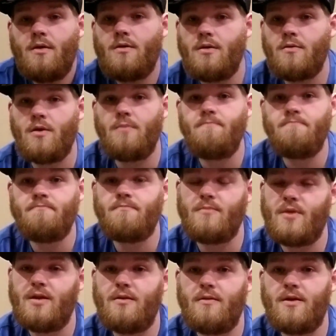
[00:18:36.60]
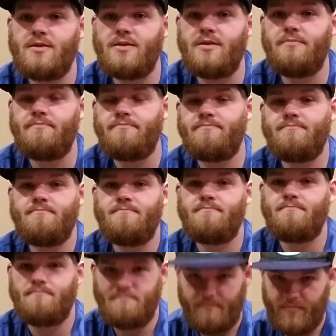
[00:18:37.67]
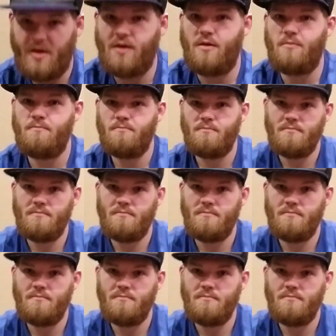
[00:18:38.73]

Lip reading: Oh well, that's it. Thank you.